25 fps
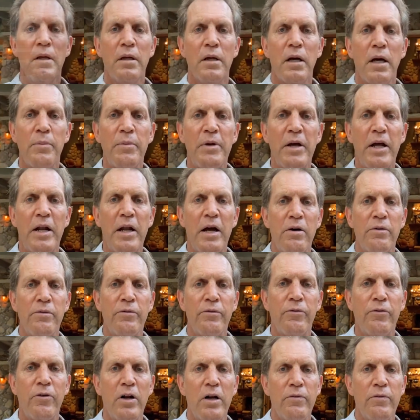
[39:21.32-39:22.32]
I'm now out in
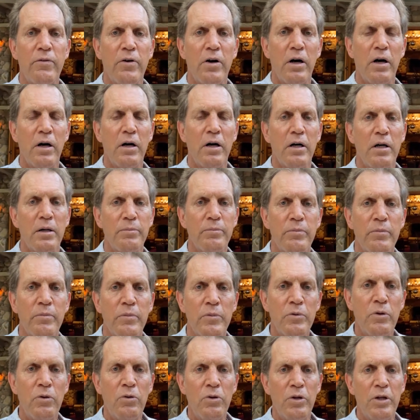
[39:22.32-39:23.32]
front of our
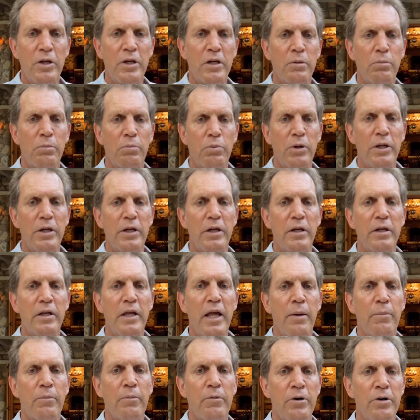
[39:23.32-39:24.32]
newly completed
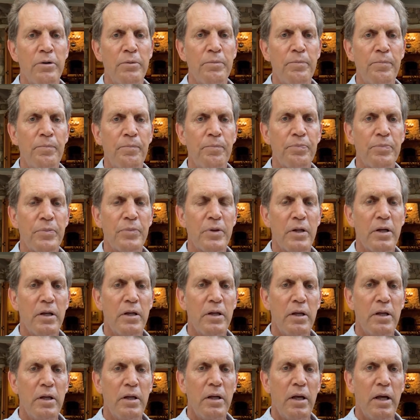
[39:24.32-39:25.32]
game room,
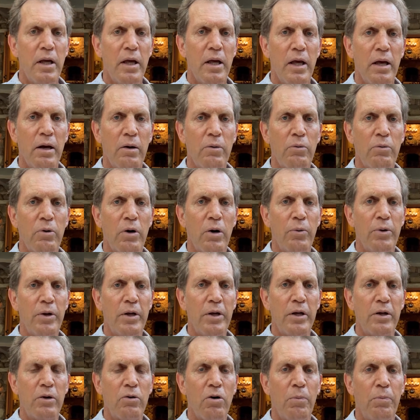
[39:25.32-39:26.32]
where we
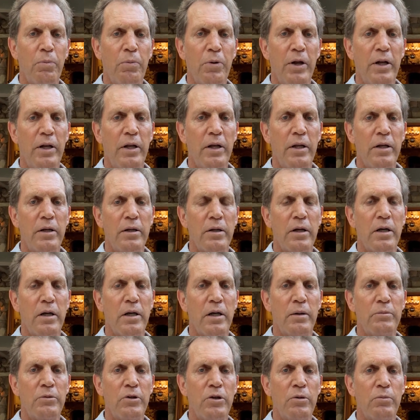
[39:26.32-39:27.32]
incorporated
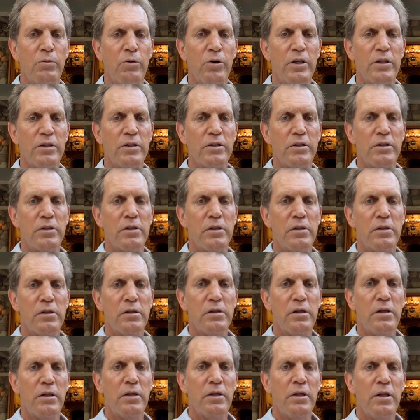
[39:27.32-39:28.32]
numerous
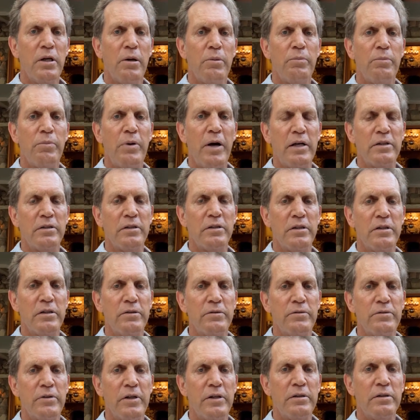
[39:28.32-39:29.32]

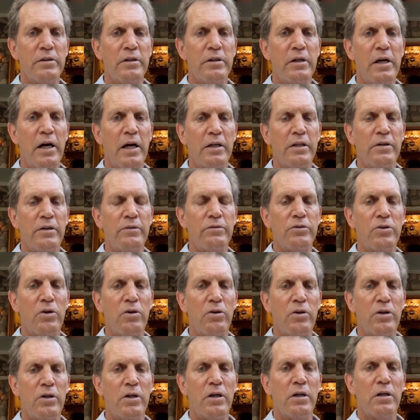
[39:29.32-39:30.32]
passive and active
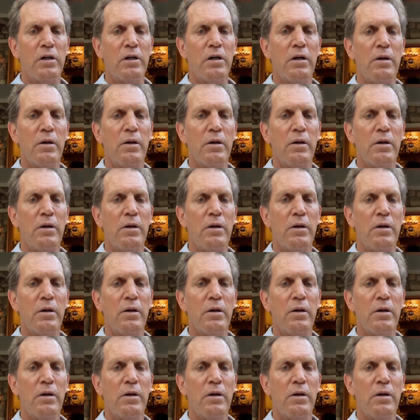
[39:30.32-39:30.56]
solar